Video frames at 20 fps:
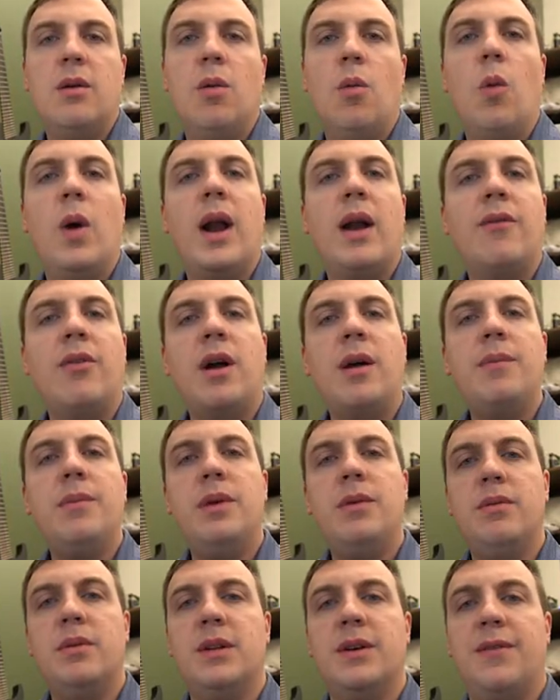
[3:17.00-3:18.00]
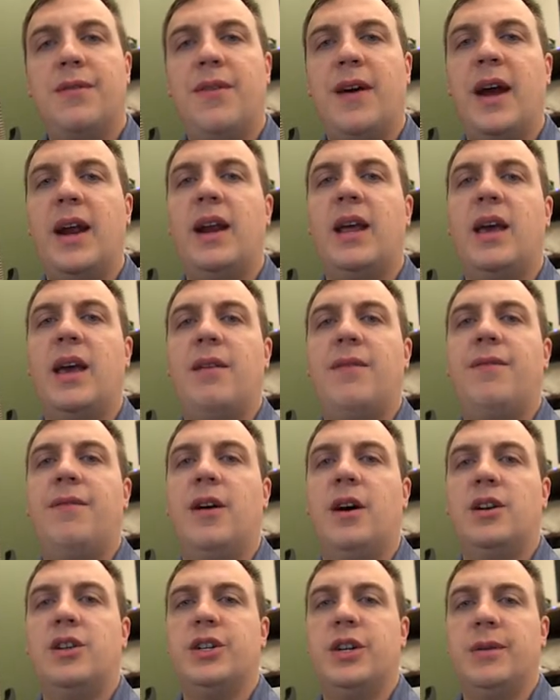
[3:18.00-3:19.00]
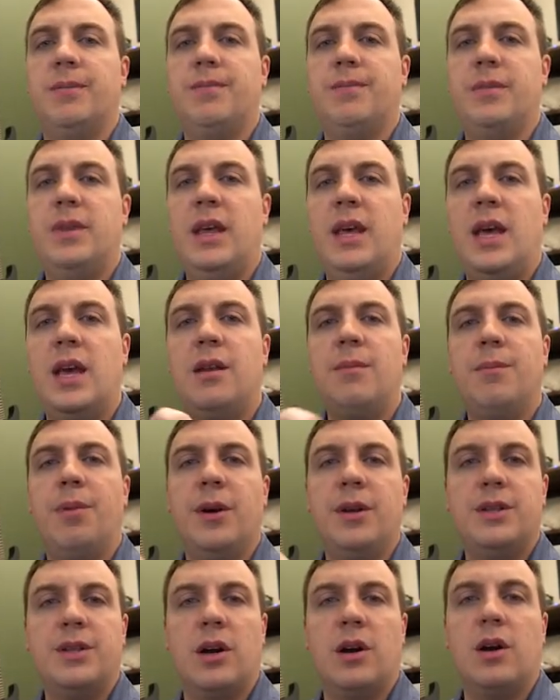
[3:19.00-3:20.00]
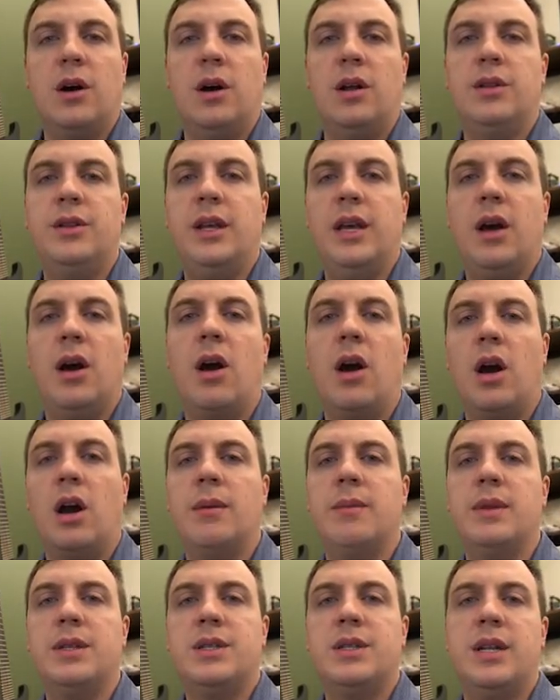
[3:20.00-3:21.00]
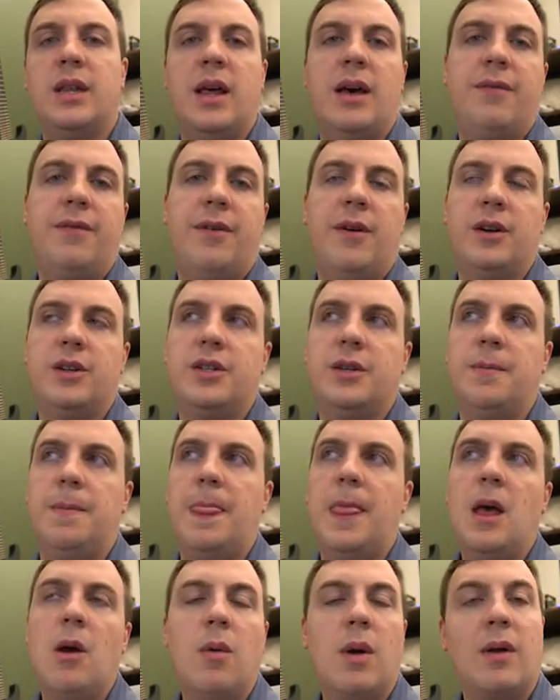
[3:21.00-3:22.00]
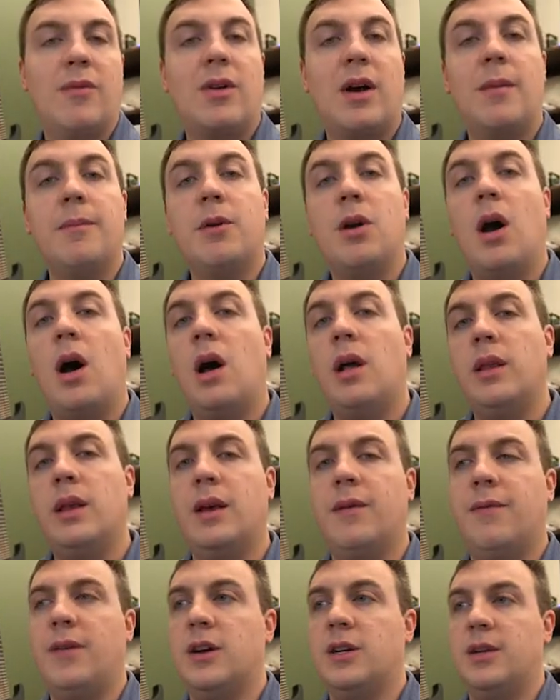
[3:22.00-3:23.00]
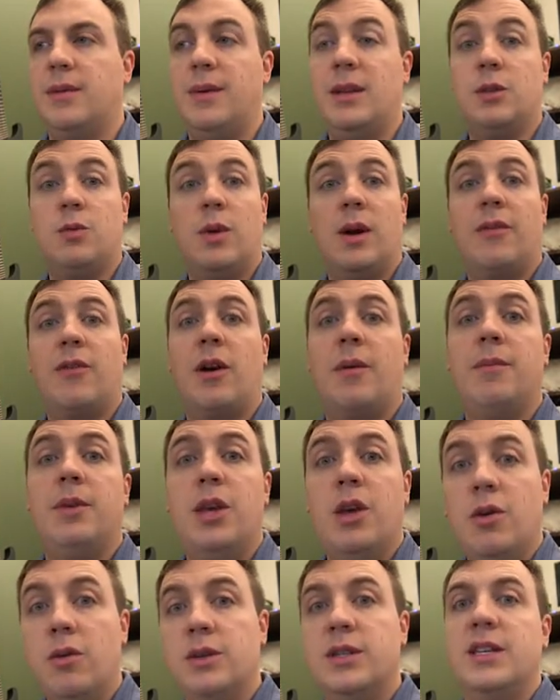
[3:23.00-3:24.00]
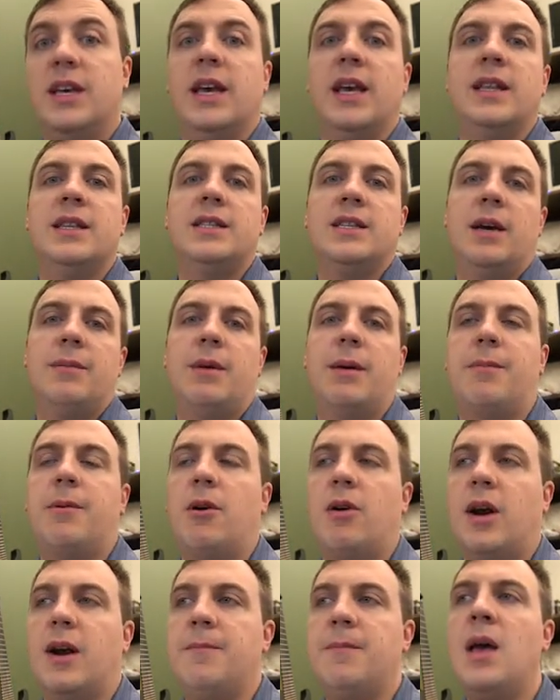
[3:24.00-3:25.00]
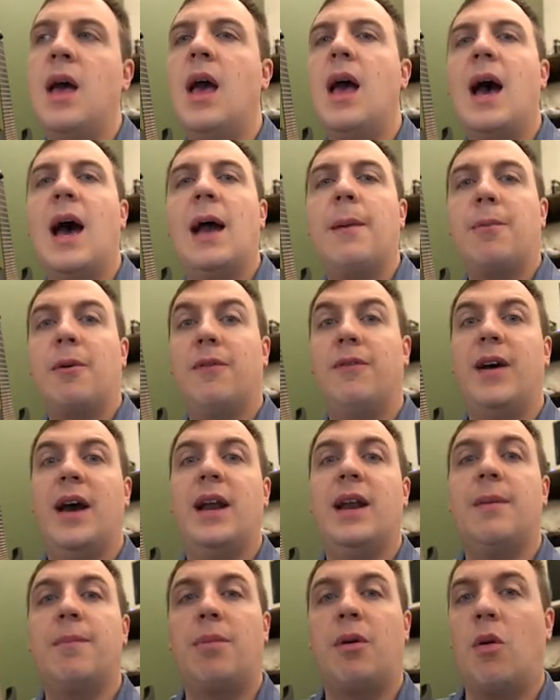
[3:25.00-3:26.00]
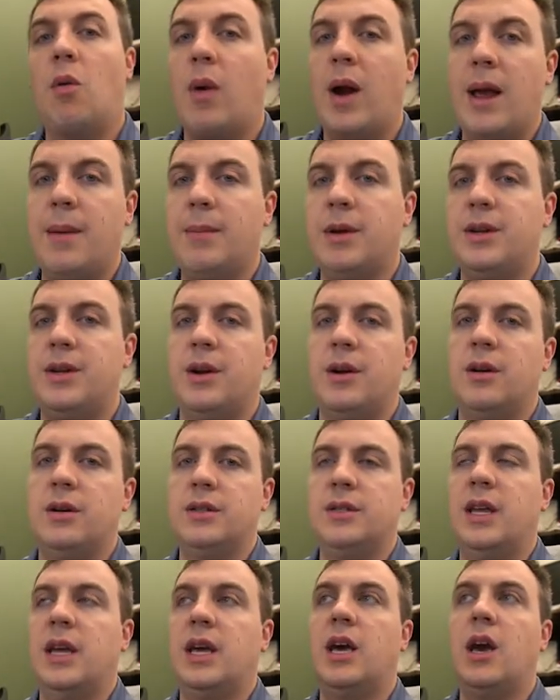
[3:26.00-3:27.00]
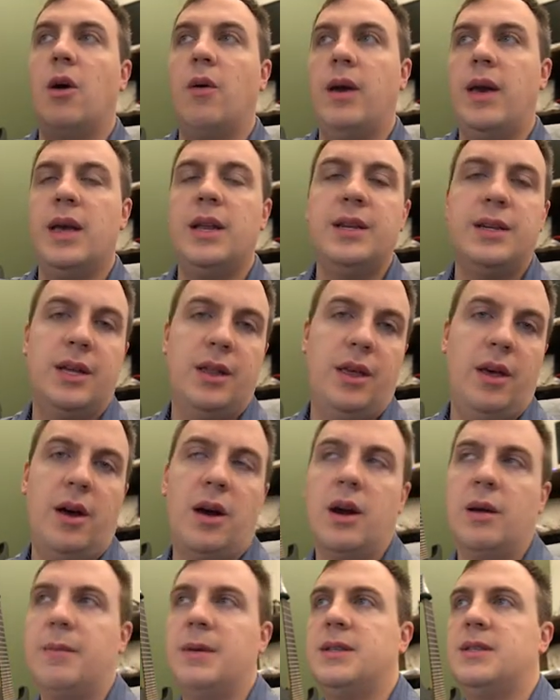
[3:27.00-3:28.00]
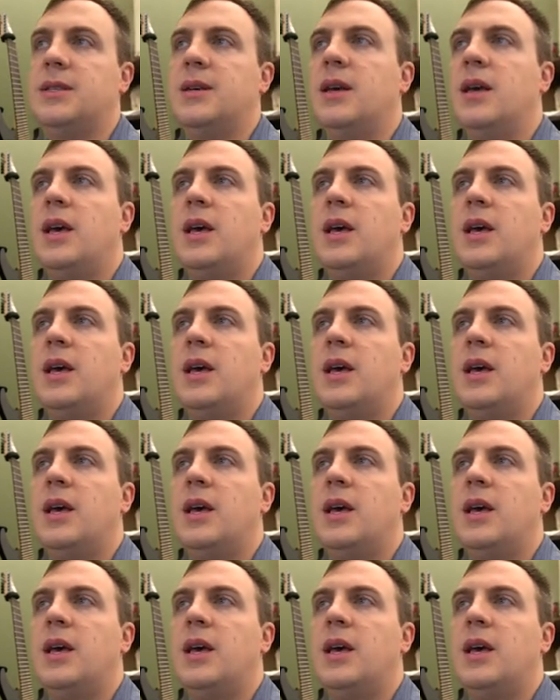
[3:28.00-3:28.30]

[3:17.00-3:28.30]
Whenever I'm defining a function, the inputs are called the arguments to that function. Whenever I'm calling a function, that means whenever I'm using it inside my program, I provide it parameters that go into the arguments.